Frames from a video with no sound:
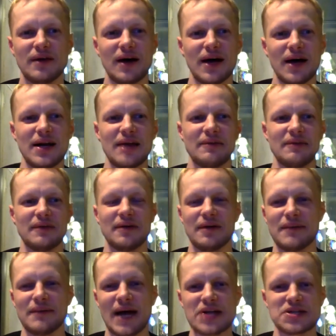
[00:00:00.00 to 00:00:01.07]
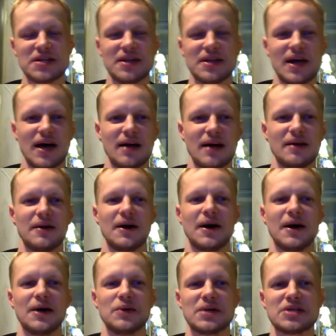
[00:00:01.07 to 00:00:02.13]
I never imagined that
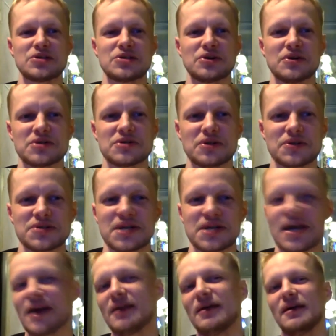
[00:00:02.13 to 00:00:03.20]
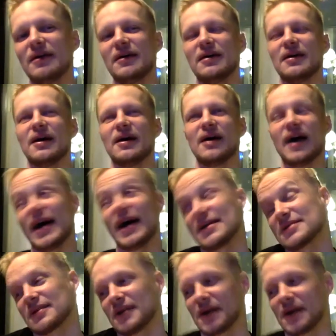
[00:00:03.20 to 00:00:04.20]
uh, it would endure as long as it had, uh, has.